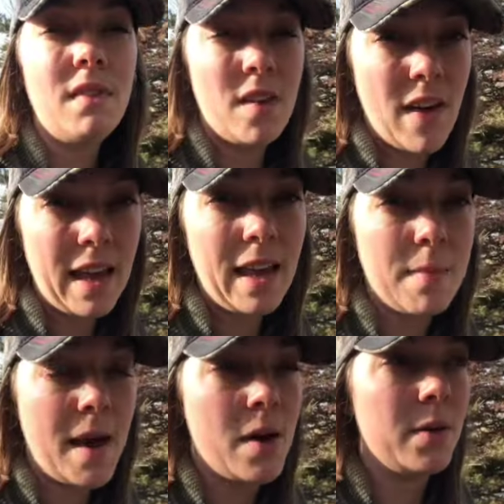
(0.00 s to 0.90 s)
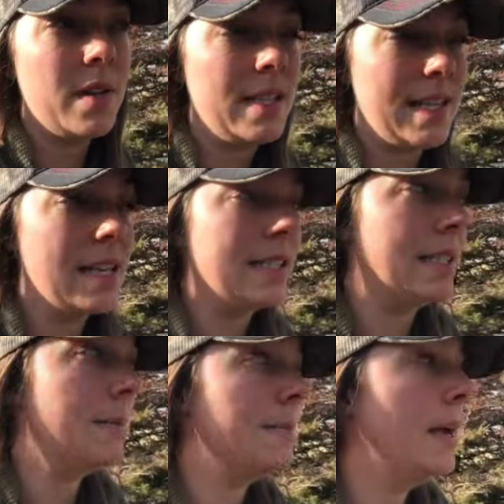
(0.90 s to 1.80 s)
The vet came out, assessed
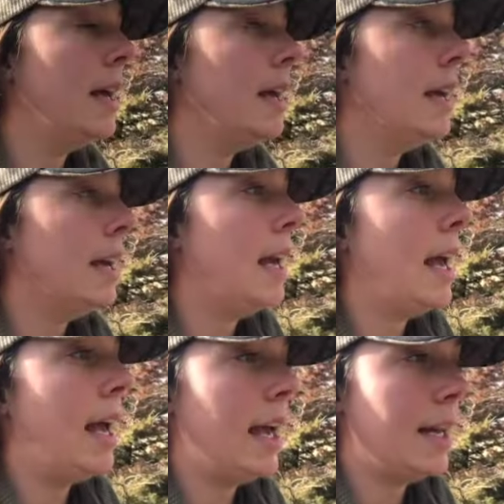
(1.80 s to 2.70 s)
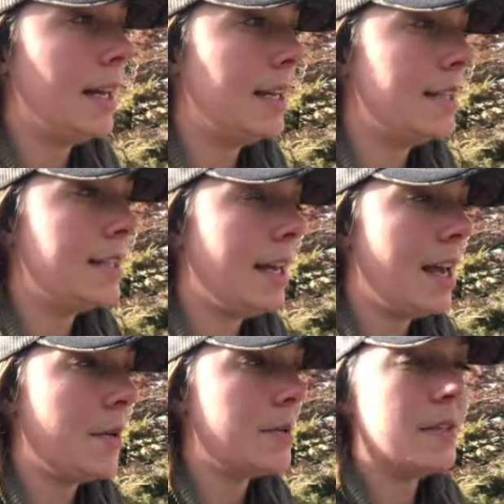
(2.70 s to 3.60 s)
him, and
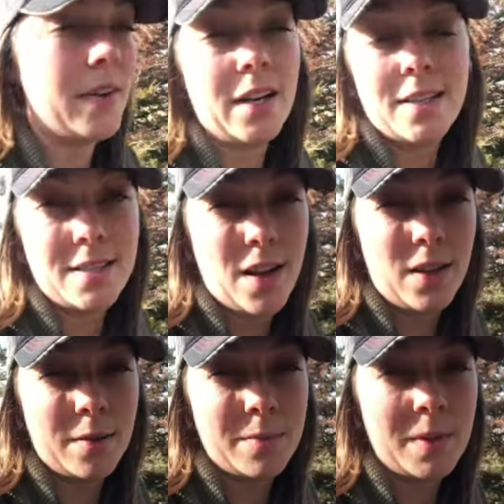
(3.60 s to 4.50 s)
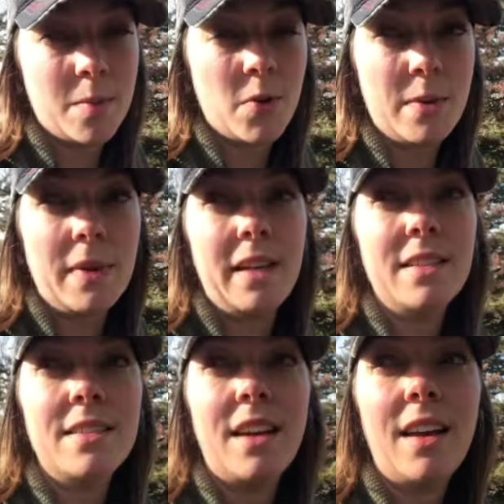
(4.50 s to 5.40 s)
it was a very solemn
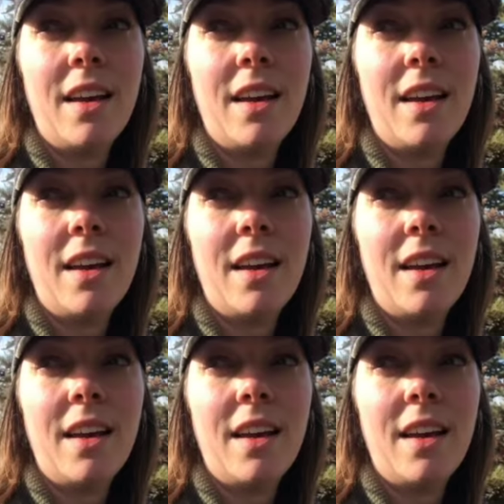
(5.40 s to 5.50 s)
appointment.